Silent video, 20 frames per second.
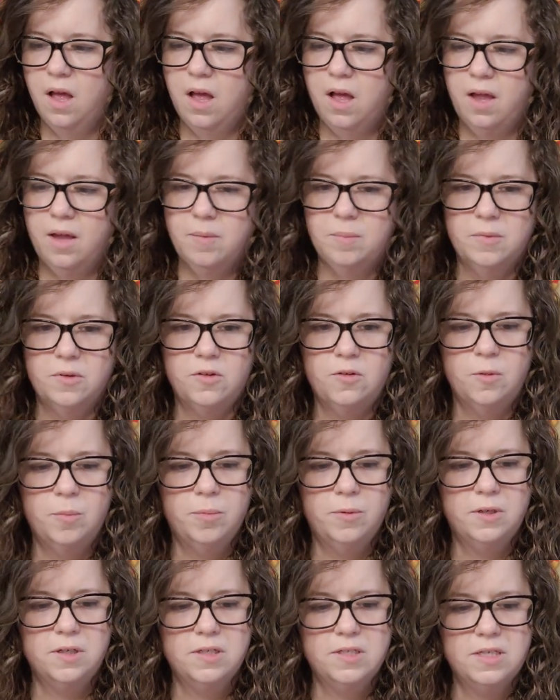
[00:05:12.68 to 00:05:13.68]
I am
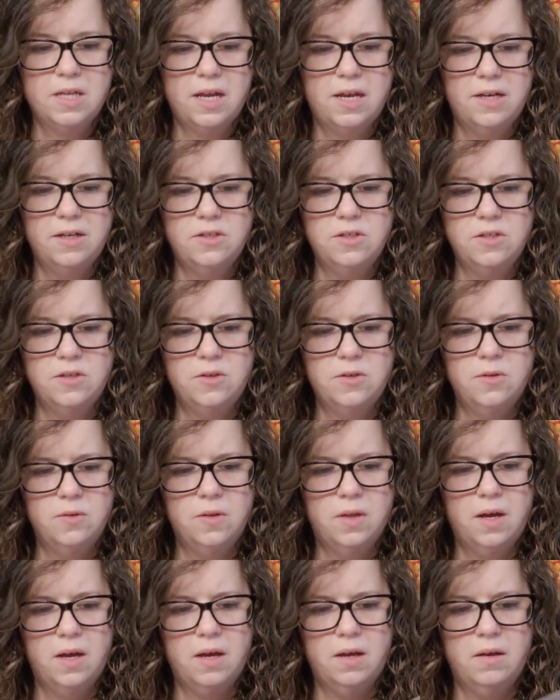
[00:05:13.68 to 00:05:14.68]
super excited to do
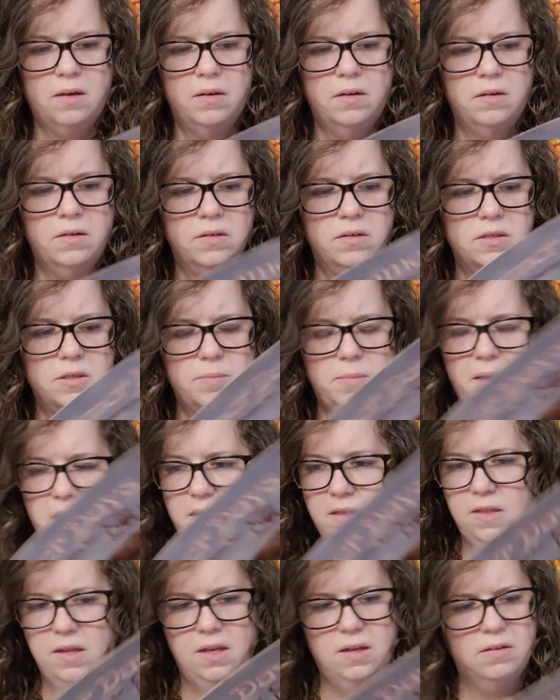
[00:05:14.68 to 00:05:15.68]
that, to
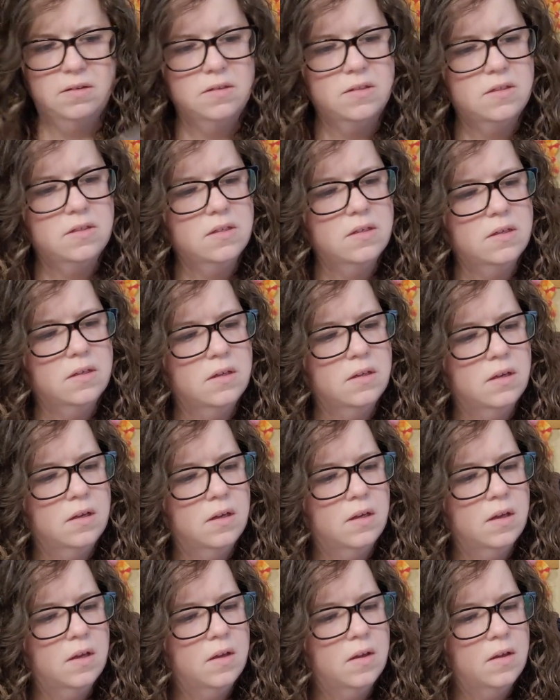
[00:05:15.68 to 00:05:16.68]
make these.
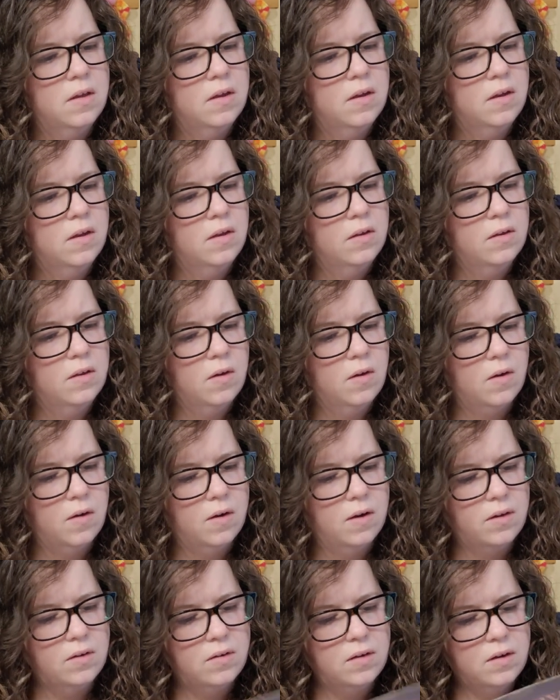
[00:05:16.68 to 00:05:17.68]
Are
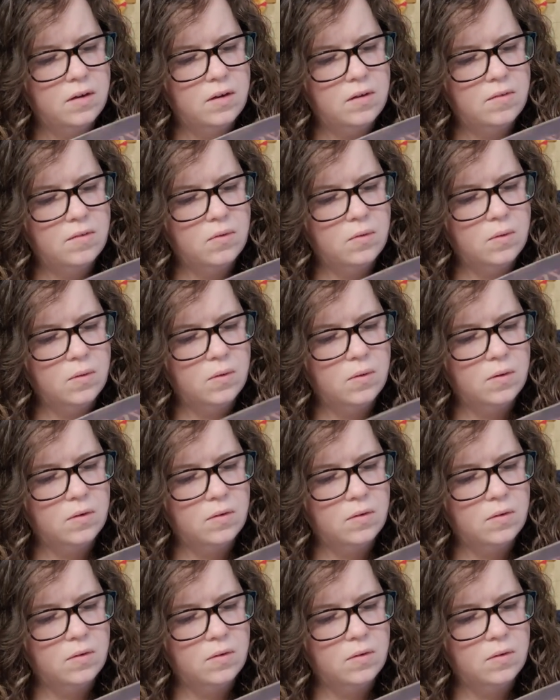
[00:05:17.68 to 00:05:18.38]
intended for...